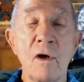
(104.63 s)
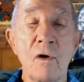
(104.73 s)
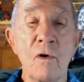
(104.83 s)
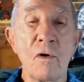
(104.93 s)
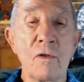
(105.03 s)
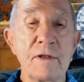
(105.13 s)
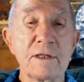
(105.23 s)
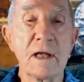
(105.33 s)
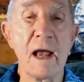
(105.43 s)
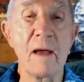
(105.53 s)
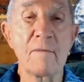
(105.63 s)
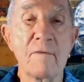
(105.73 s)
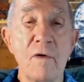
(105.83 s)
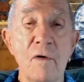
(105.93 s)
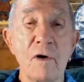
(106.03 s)
or this
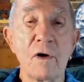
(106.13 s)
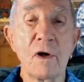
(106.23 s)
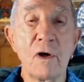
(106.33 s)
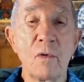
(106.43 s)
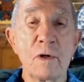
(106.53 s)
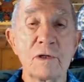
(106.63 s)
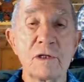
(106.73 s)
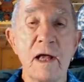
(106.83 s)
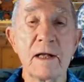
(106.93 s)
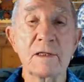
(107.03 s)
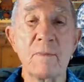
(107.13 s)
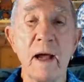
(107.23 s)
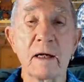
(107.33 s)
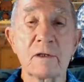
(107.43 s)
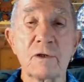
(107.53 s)
amphora which dates back
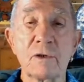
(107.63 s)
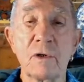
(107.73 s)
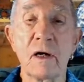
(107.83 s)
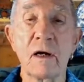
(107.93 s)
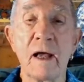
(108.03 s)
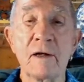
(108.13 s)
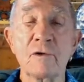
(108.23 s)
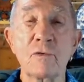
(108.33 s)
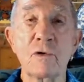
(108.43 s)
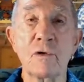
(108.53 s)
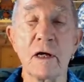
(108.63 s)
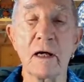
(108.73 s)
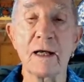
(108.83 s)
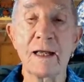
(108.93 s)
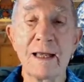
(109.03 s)
to
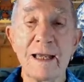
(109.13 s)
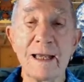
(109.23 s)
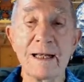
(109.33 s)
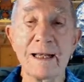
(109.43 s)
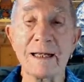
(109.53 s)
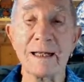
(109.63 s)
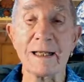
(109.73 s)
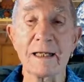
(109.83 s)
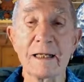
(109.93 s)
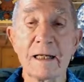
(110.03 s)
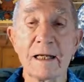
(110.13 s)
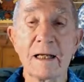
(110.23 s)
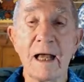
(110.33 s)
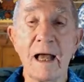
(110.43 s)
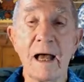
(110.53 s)
Etruria in Italy
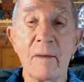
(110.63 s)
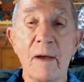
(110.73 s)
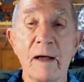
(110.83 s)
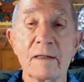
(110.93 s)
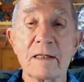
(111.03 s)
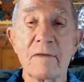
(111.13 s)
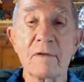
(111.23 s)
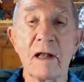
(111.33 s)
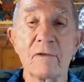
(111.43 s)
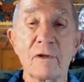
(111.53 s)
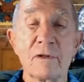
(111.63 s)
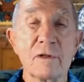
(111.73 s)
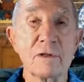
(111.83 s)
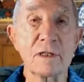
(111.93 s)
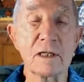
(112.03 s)
about 700 to
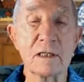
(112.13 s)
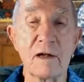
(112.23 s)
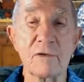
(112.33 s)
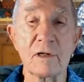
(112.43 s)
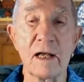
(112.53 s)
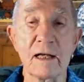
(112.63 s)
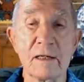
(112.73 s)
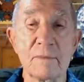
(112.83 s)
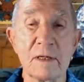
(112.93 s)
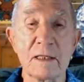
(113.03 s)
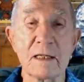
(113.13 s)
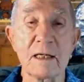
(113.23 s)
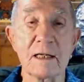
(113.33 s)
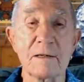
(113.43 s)
680 BC.